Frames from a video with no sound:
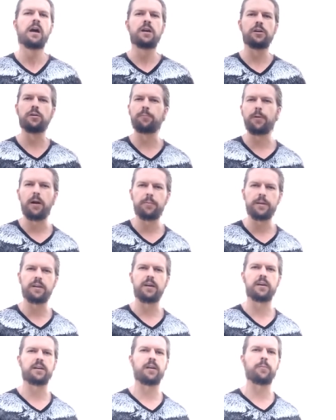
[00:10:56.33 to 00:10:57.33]
You're probably
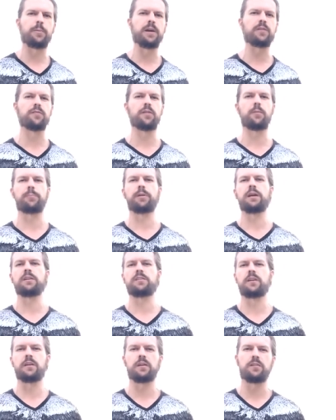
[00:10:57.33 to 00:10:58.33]
not going to pay for the
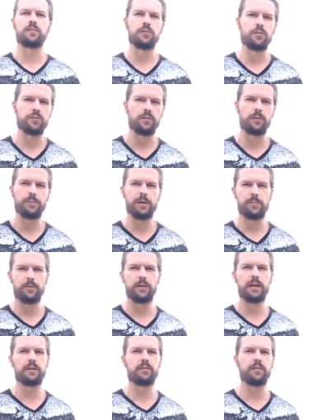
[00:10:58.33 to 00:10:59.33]
plane tickets. Usually
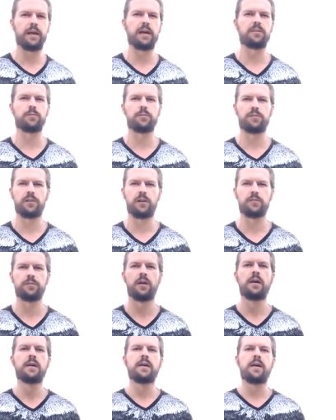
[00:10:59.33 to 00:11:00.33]
people handle that themselves.
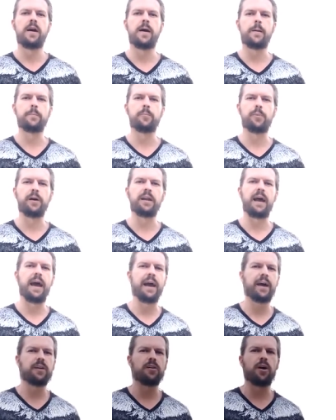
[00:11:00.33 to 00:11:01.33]
Um, but add